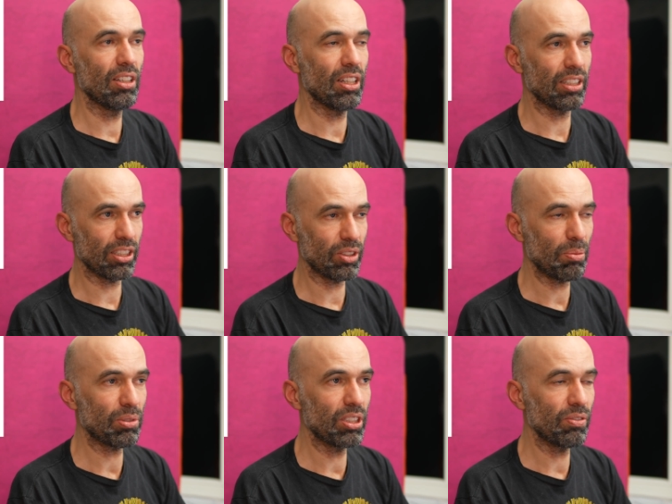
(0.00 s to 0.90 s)
an
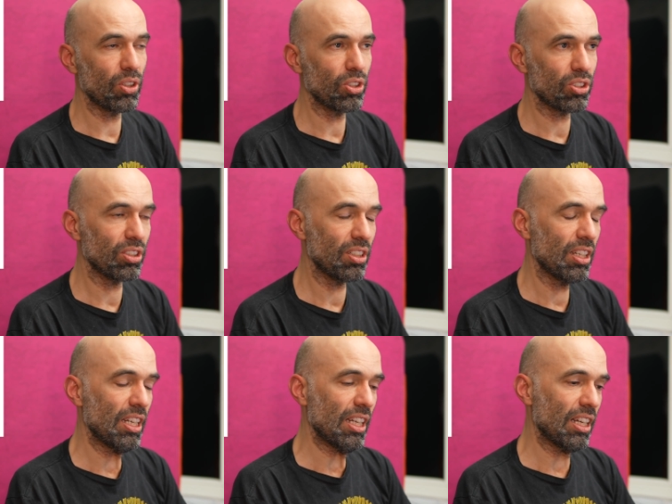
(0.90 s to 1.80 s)
encrypted version
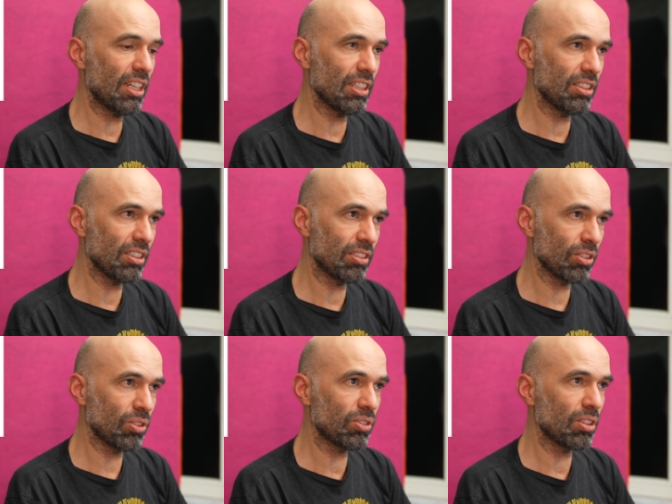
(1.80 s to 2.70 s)
and it's
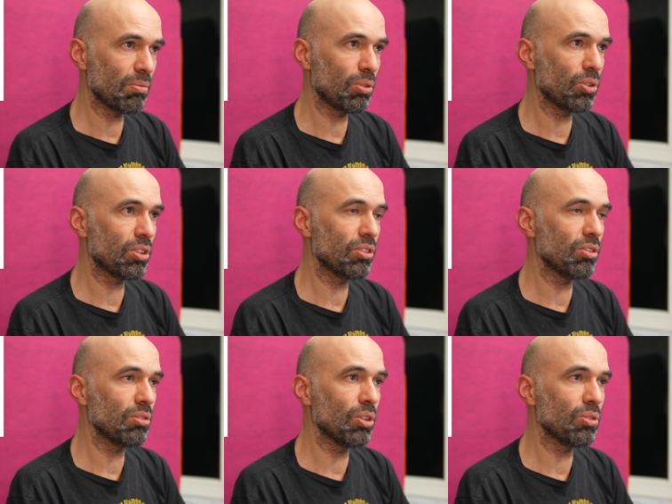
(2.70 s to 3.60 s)
also important
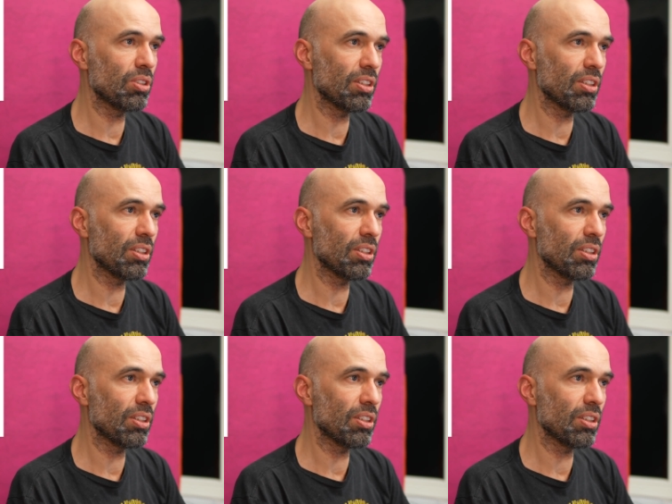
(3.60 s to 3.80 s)
to note